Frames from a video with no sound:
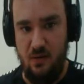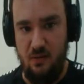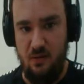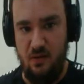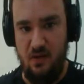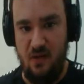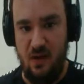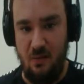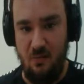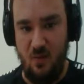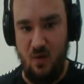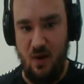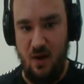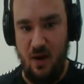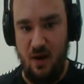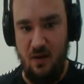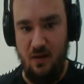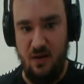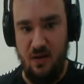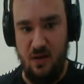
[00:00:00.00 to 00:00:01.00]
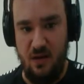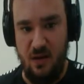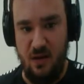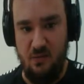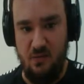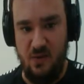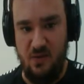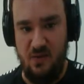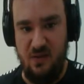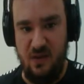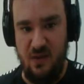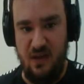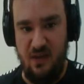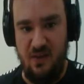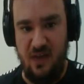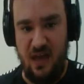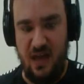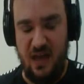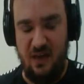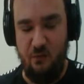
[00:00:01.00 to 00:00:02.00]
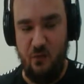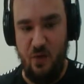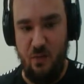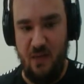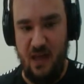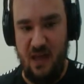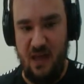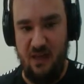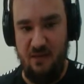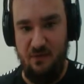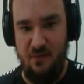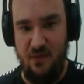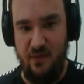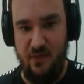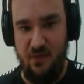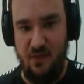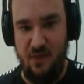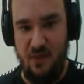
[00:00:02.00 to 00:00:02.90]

somewhere. And we see the aftermath of